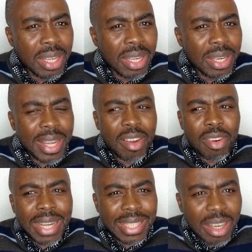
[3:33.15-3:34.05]

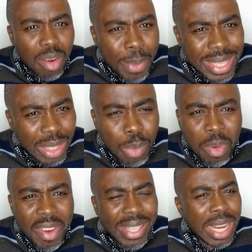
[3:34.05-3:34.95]
Nigerian government are not
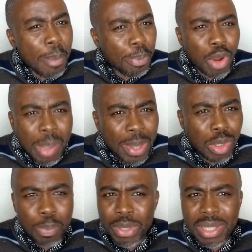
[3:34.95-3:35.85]
providing employment
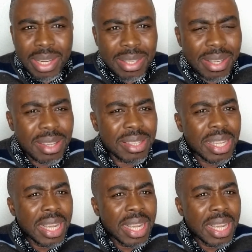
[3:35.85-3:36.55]
opportunities.